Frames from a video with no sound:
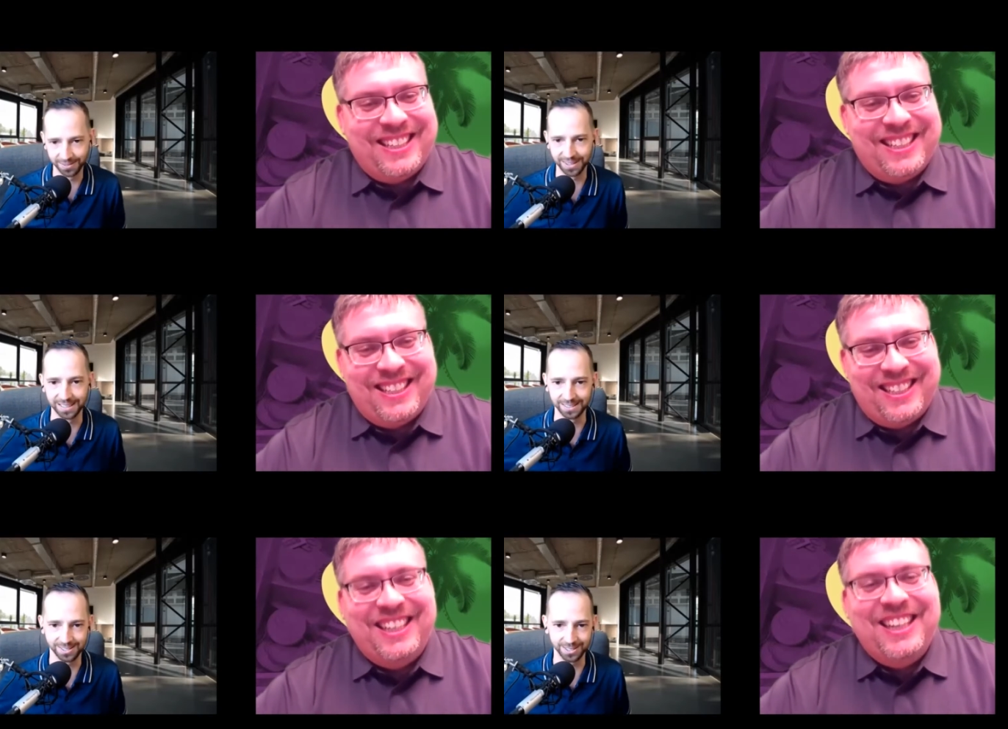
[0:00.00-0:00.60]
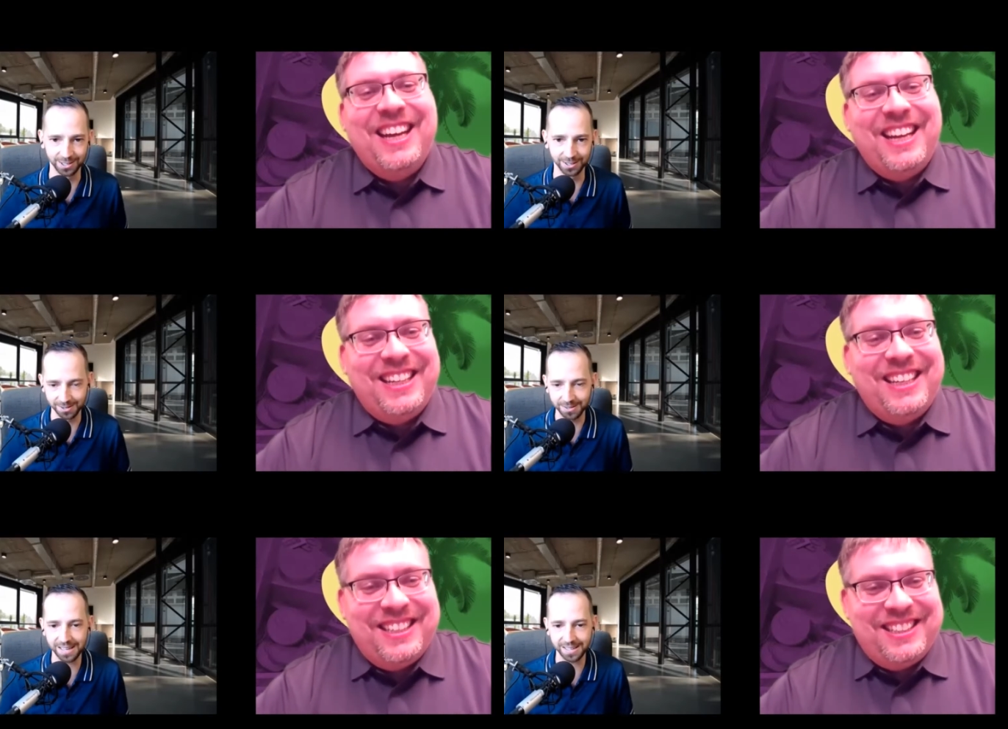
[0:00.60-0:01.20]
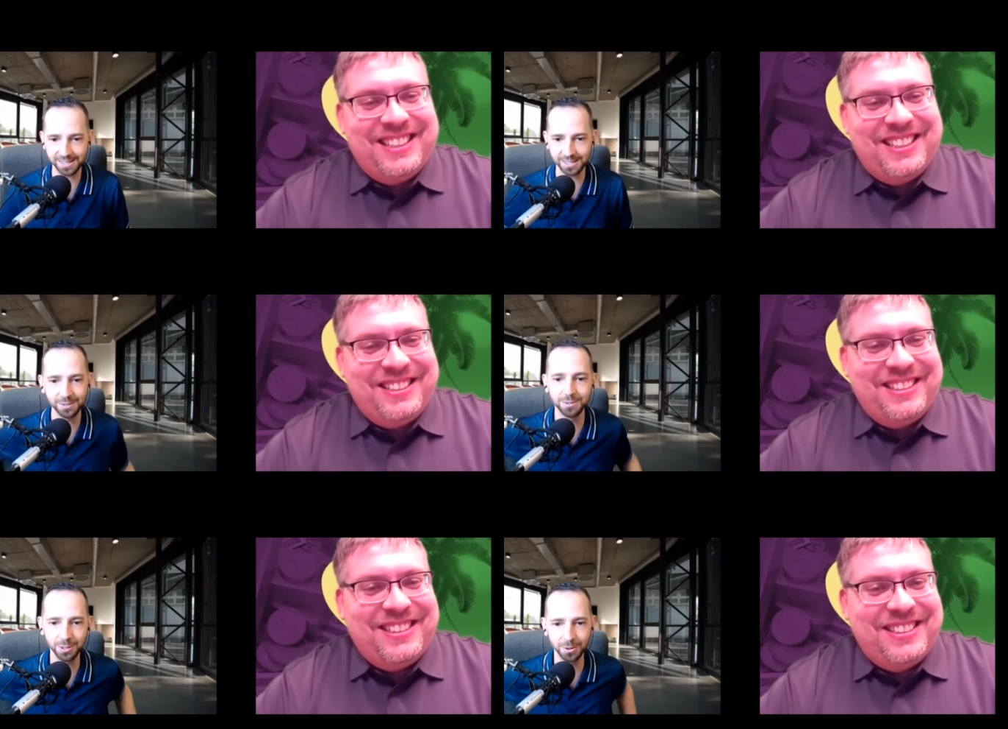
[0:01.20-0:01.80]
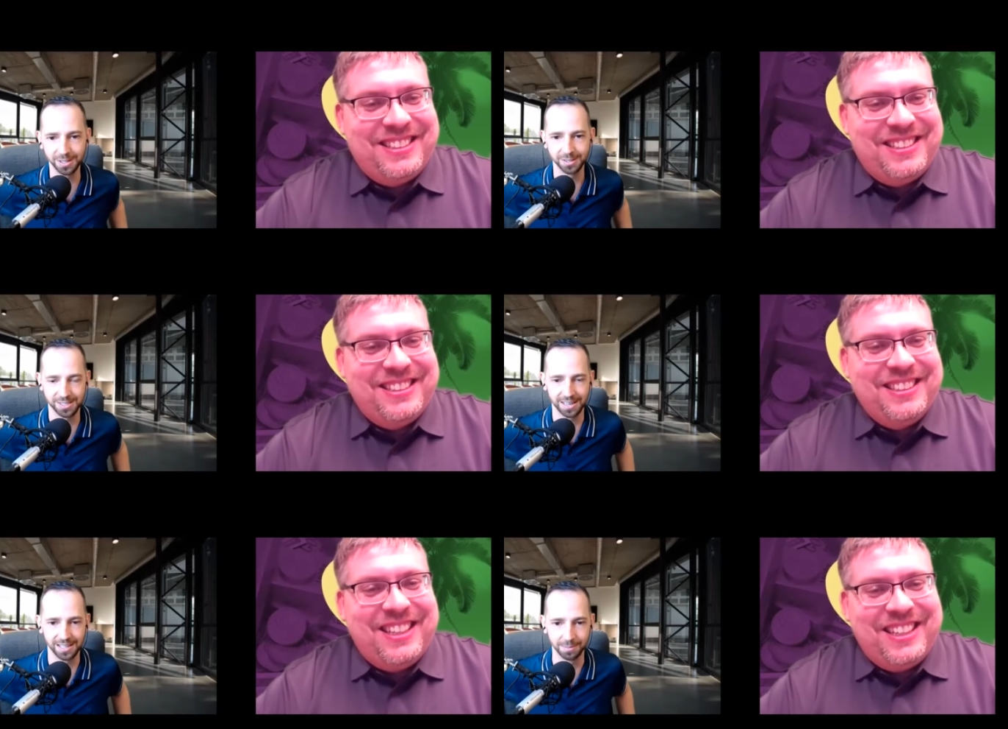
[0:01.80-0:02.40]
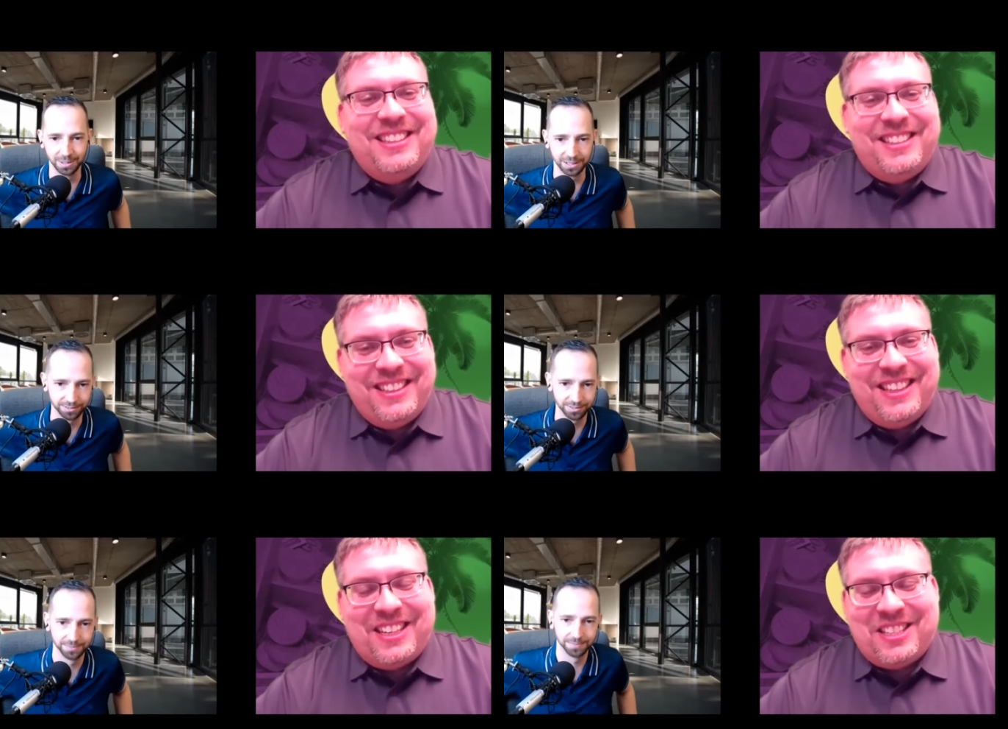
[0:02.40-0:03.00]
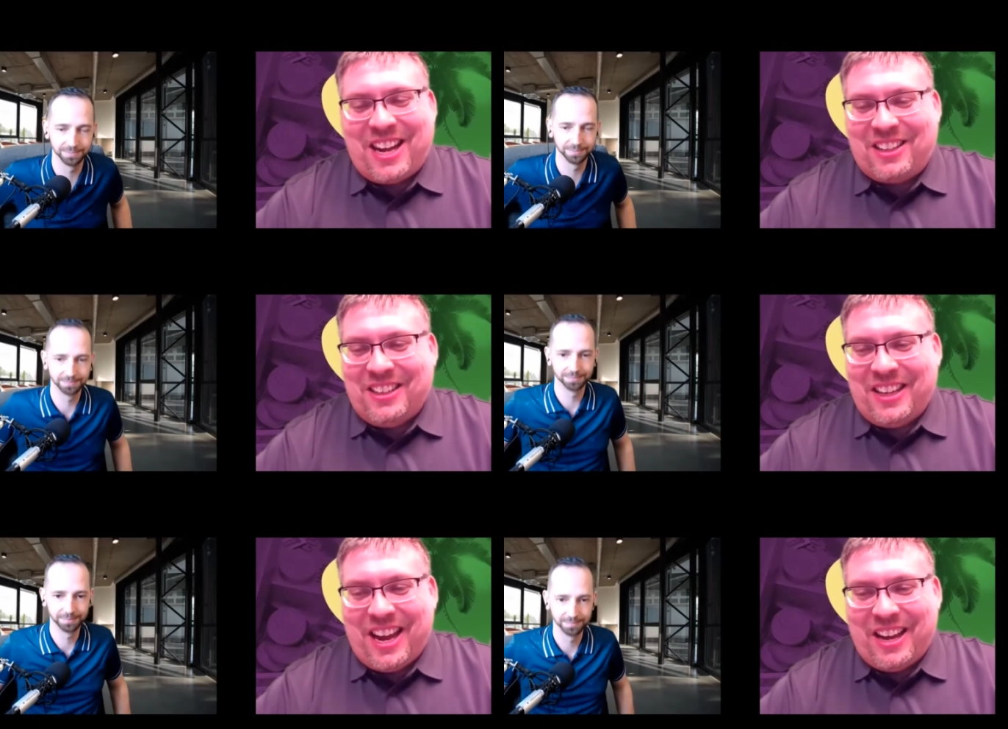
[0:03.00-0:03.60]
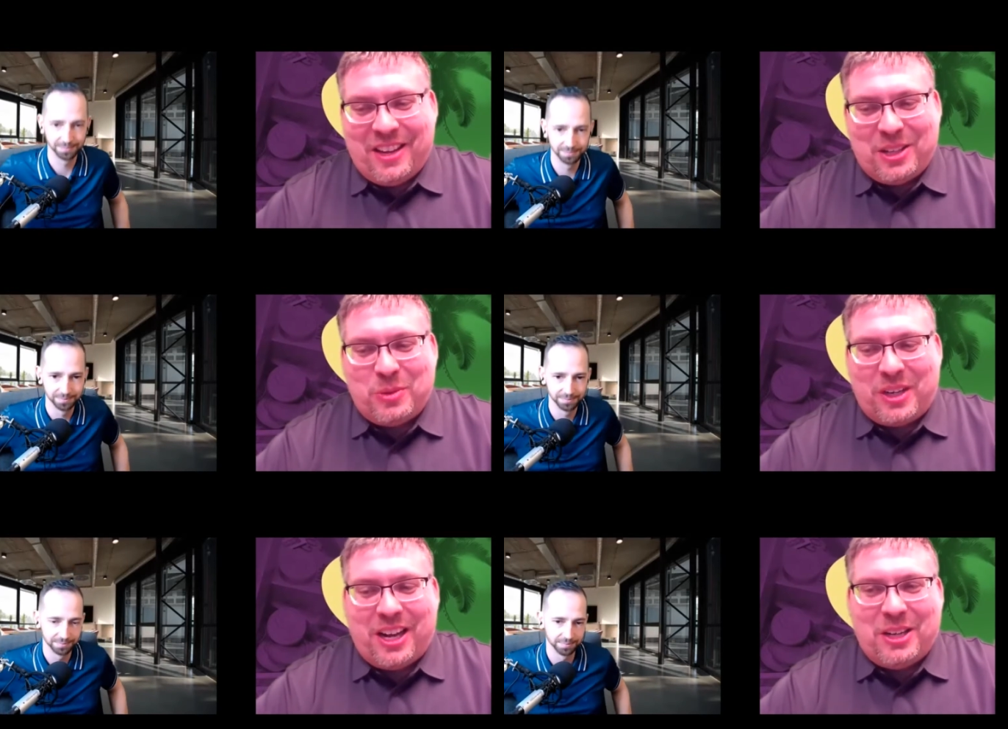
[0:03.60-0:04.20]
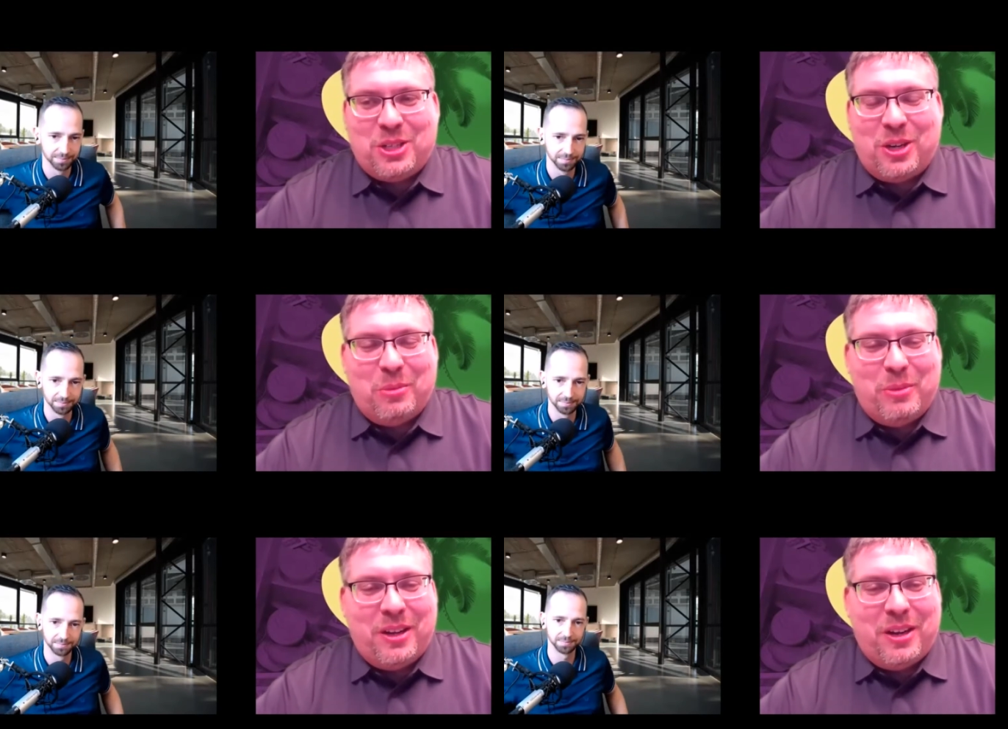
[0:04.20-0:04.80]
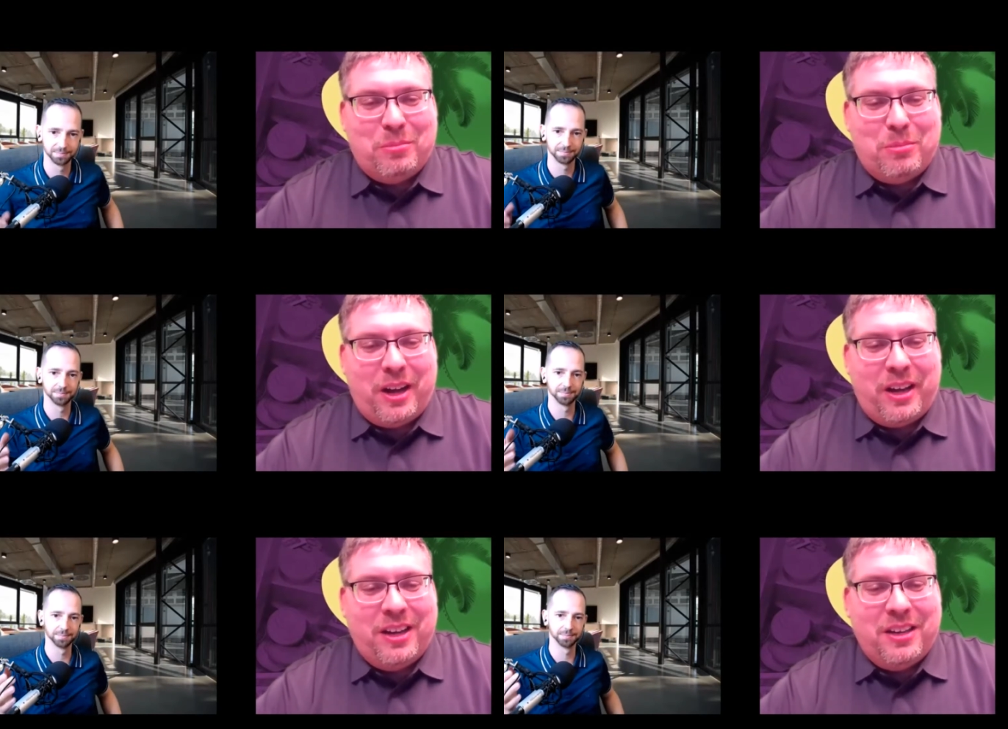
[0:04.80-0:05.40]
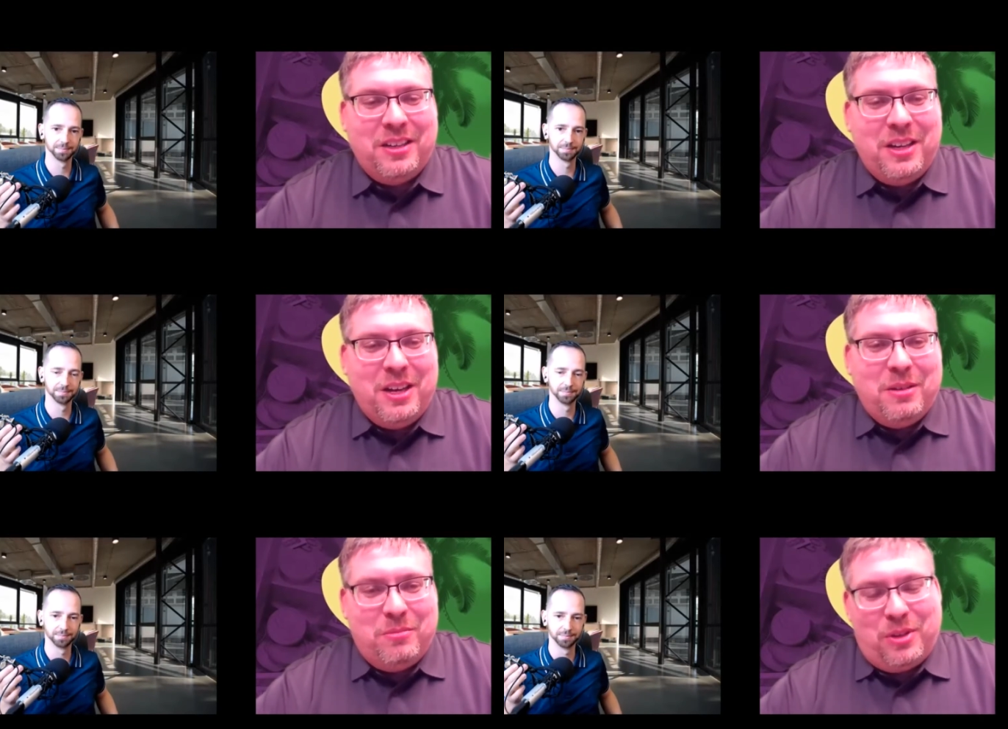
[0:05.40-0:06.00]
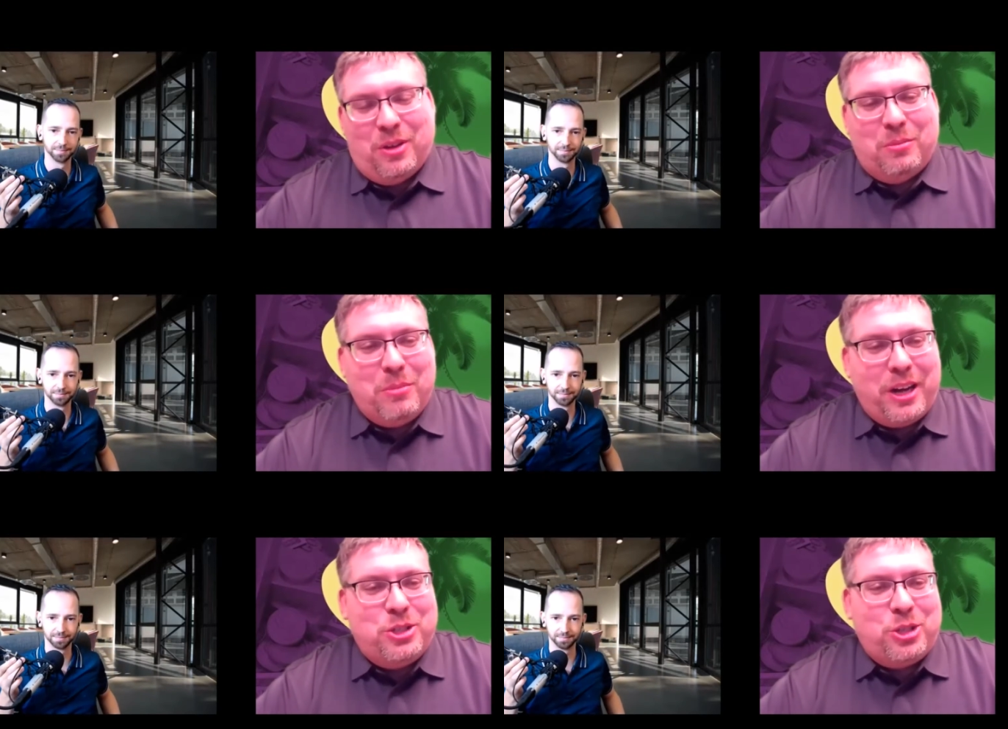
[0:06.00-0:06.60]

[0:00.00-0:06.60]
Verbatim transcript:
Speaker 1: things, you know. So that
Speaker 2: you you understand, I believe. Exactly. Yeah, and that's what kind of started me on my uh you know my